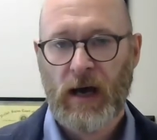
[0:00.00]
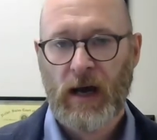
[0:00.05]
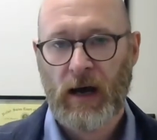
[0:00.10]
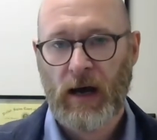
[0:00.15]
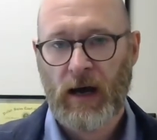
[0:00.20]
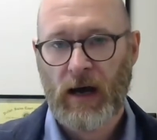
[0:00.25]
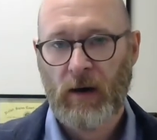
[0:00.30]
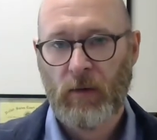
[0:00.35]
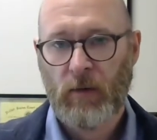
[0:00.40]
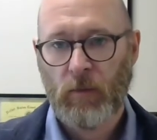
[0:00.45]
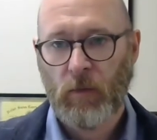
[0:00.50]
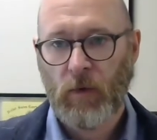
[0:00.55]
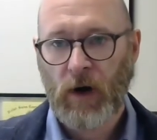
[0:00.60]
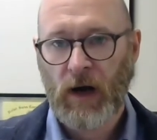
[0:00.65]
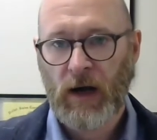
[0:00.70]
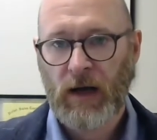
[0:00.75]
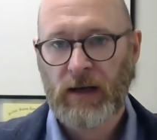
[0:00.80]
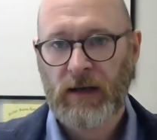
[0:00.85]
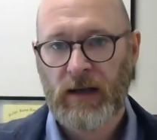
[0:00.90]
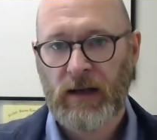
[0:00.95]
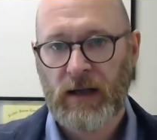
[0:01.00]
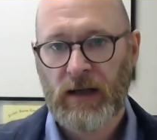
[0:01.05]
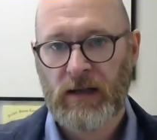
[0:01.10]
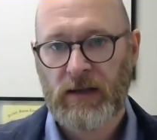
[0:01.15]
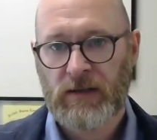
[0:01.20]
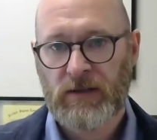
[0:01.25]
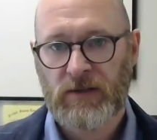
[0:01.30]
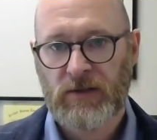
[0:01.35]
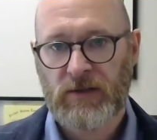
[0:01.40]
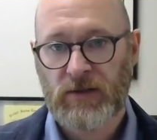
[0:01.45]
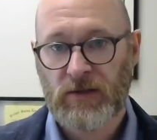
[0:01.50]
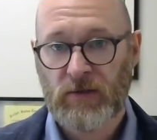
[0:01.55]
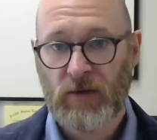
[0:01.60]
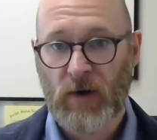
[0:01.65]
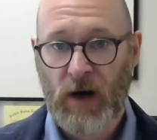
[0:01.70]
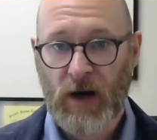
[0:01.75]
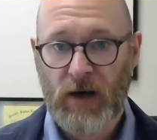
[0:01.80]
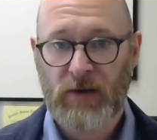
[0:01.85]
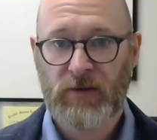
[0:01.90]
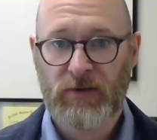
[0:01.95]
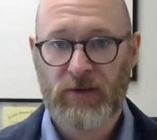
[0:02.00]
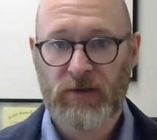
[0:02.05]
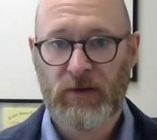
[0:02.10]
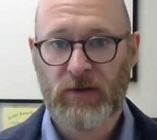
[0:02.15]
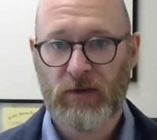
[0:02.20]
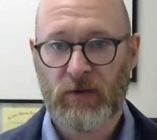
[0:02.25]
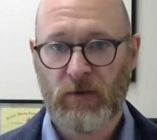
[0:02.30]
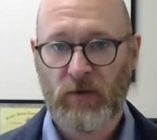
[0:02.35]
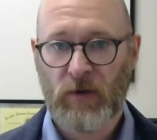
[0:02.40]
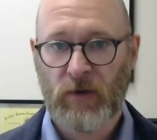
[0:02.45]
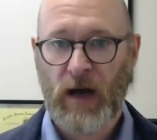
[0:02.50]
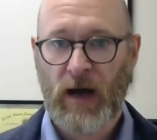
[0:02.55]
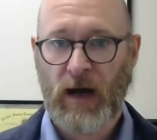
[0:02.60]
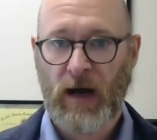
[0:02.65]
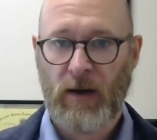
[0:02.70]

One is to undo